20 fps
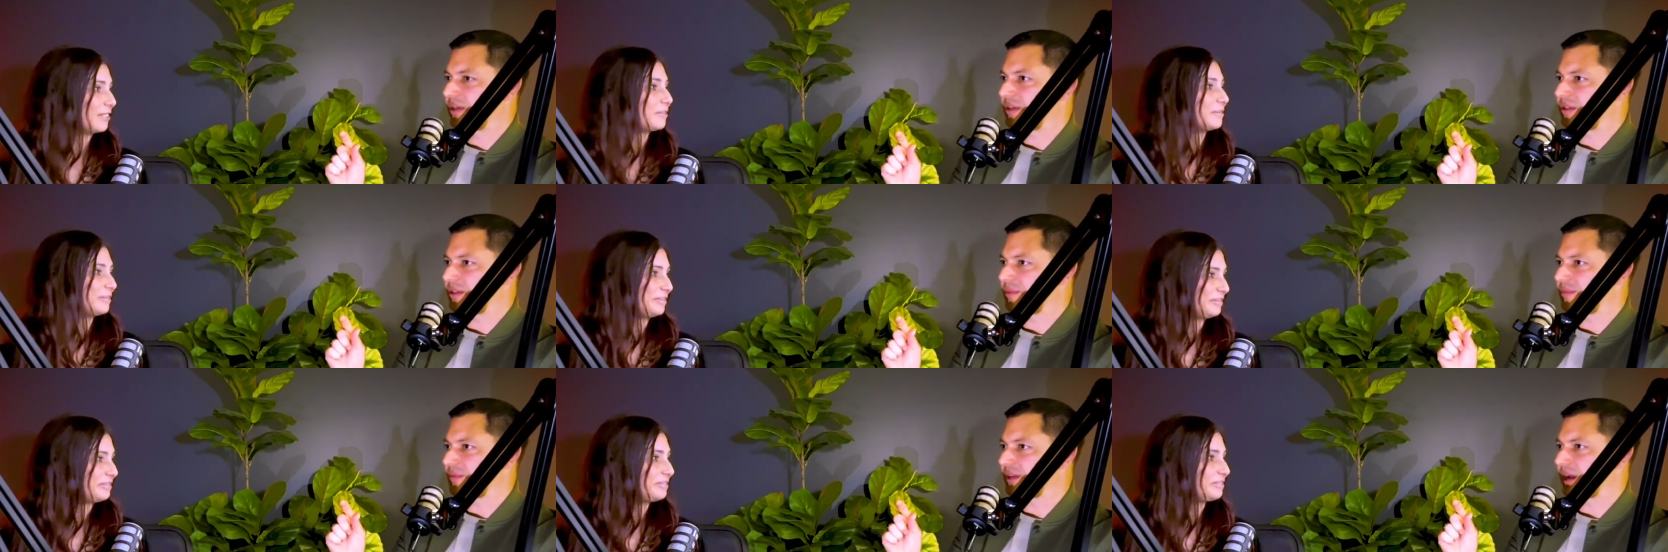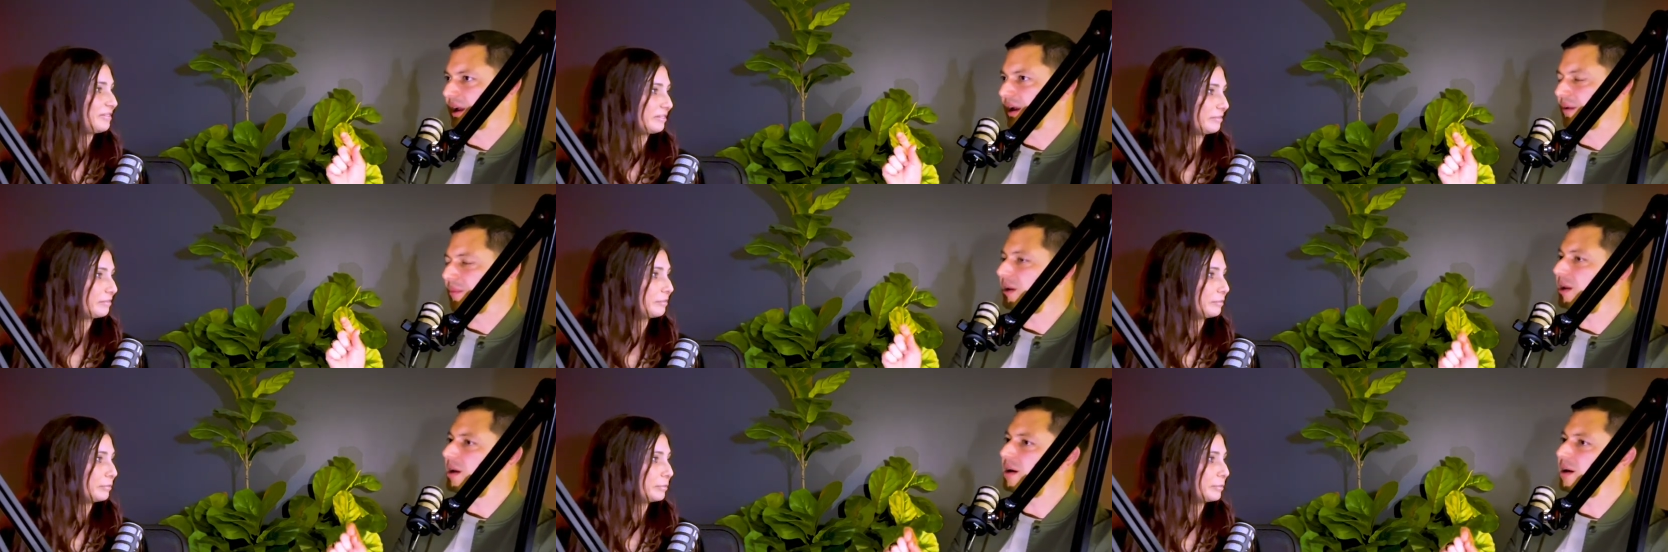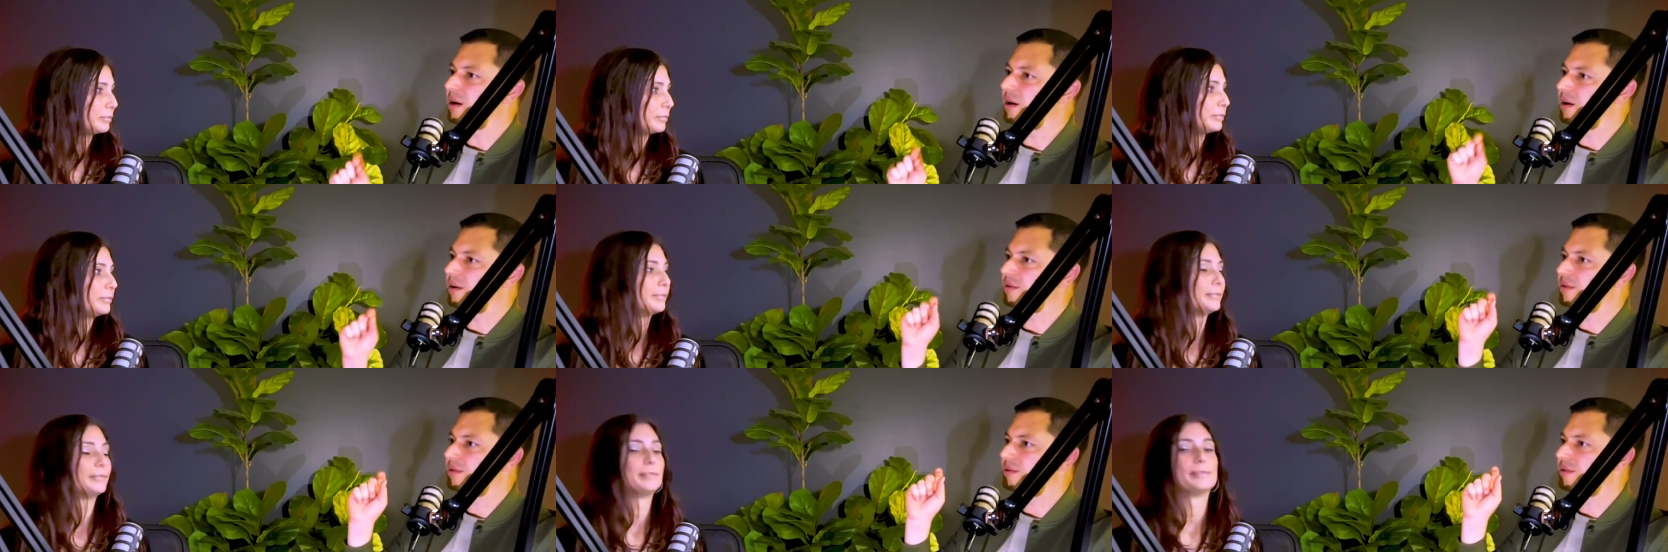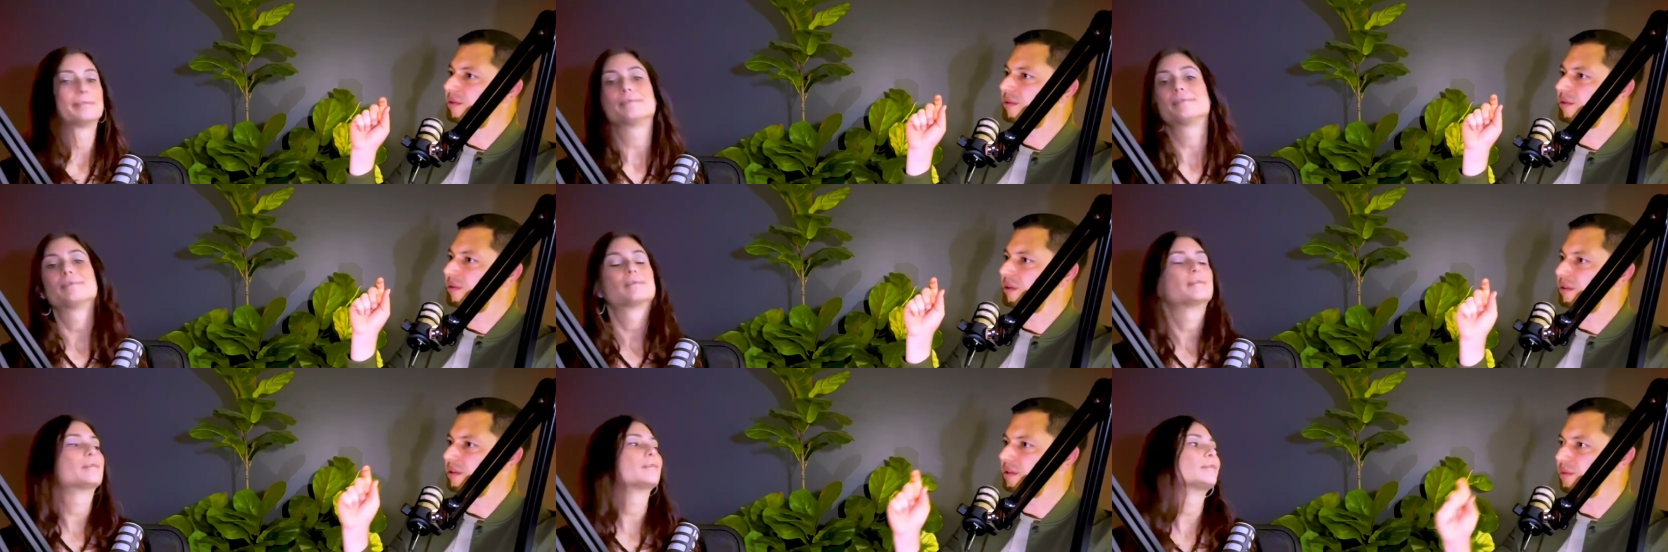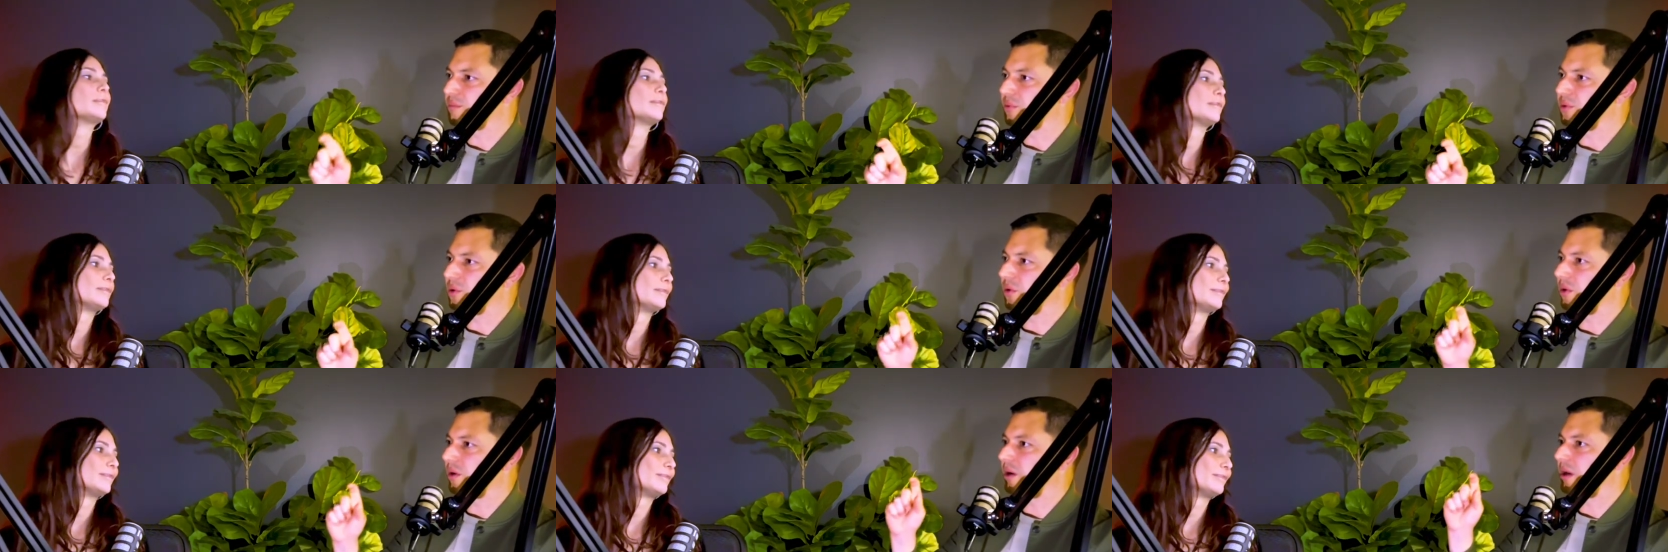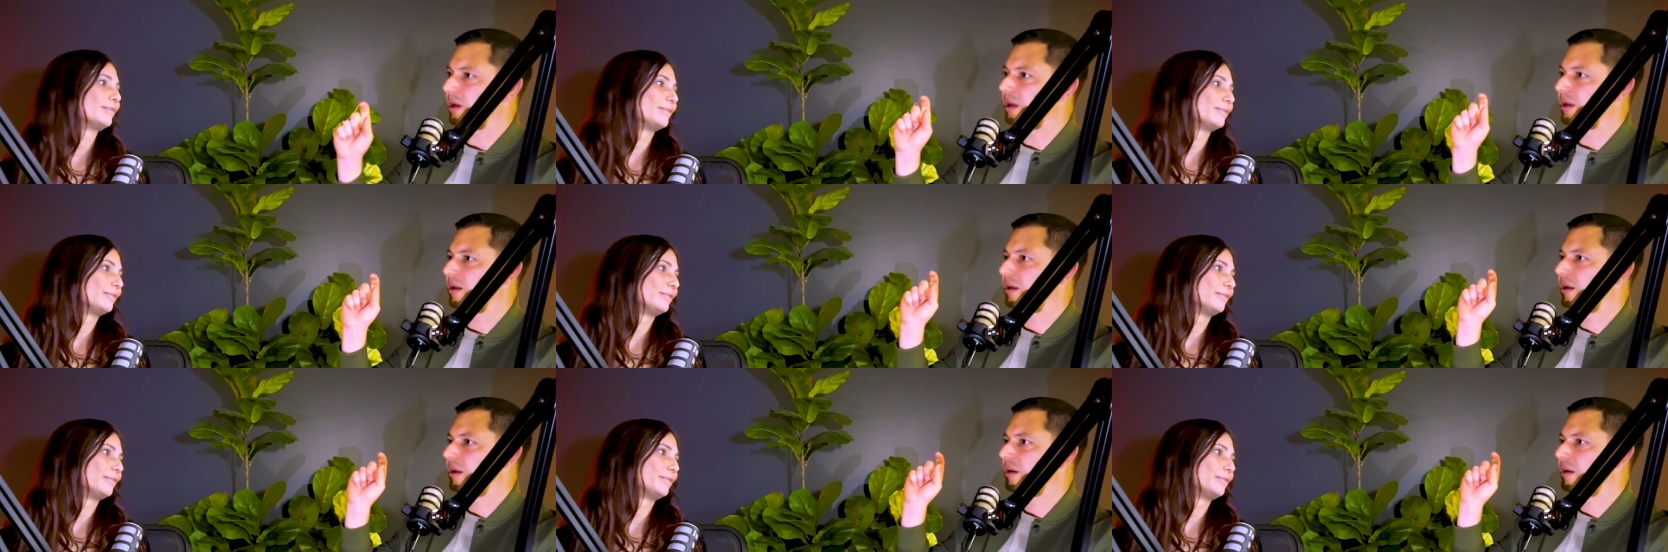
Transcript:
Speaker 1: some time here to deploy